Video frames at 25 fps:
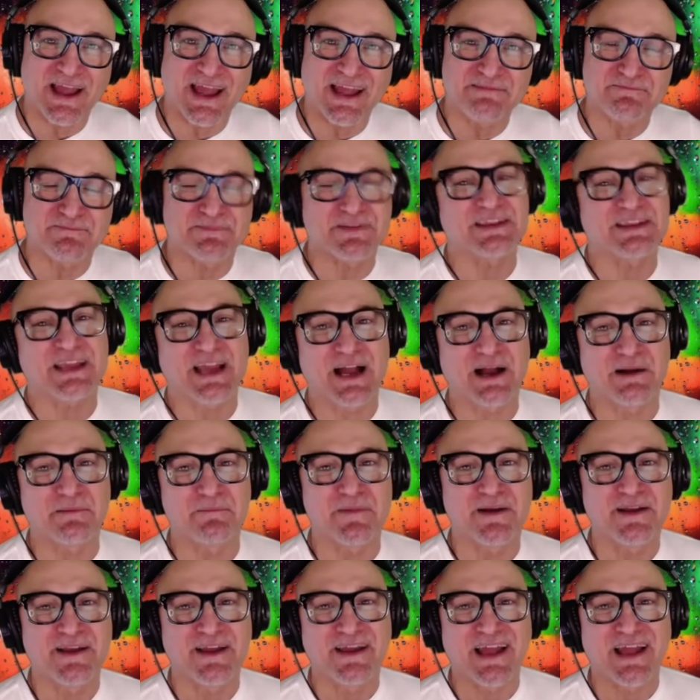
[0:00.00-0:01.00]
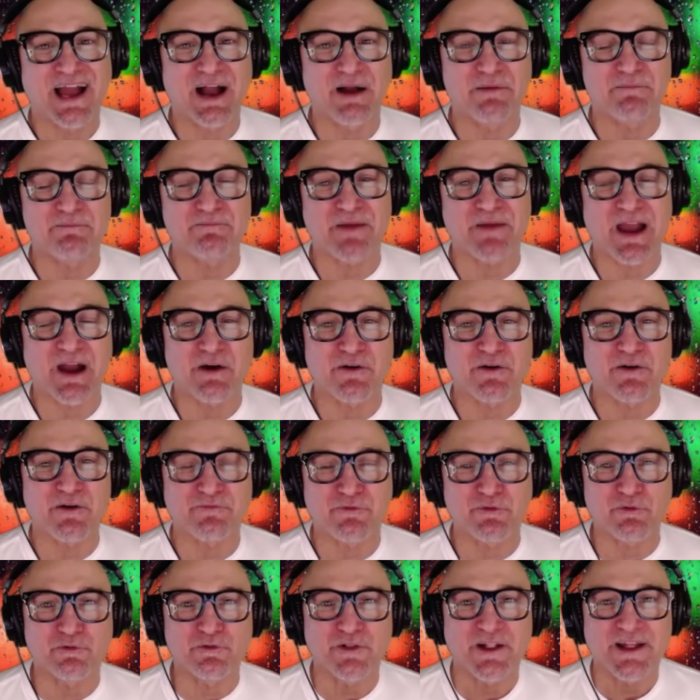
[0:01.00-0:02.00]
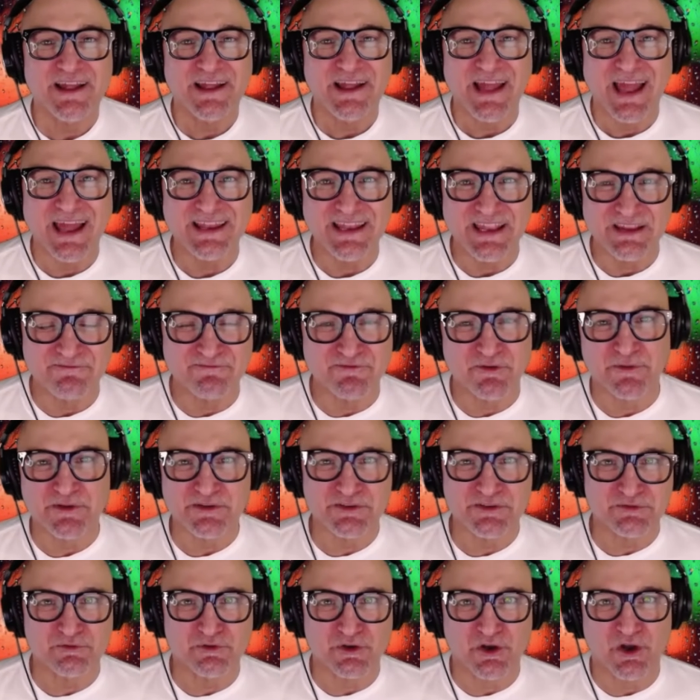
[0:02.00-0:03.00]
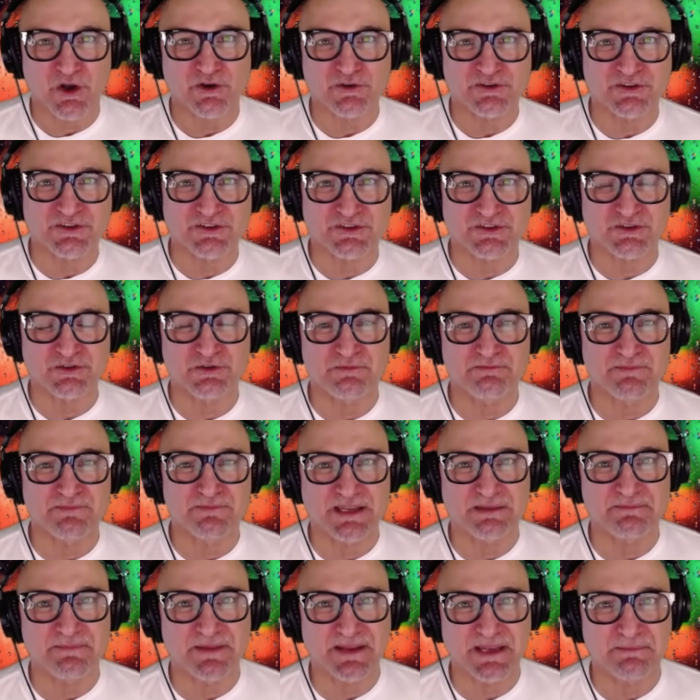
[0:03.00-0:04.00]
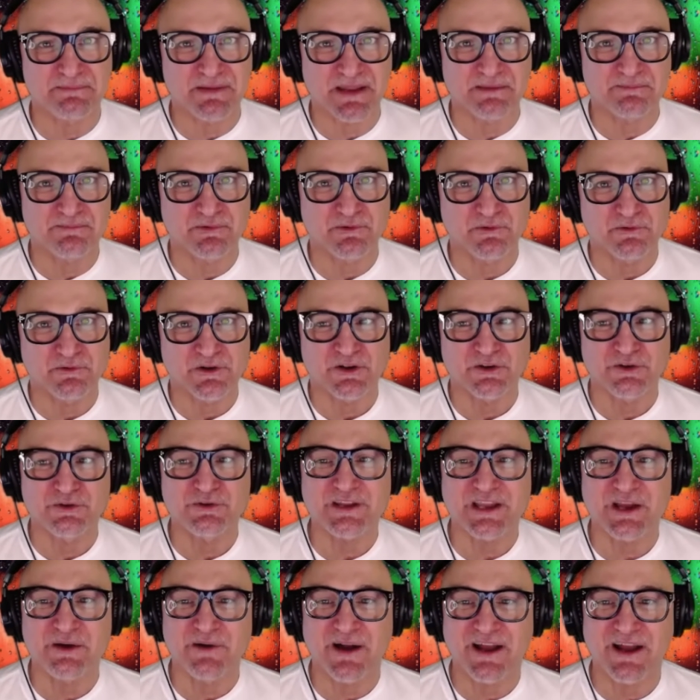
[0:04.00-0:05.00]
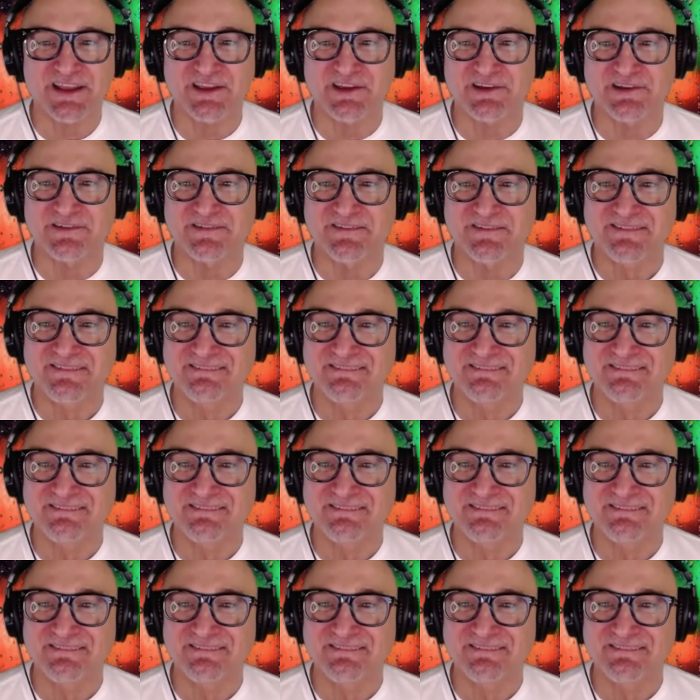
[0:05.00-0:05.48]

and become a powerful and influential coach to many, many people. Luke, how are you?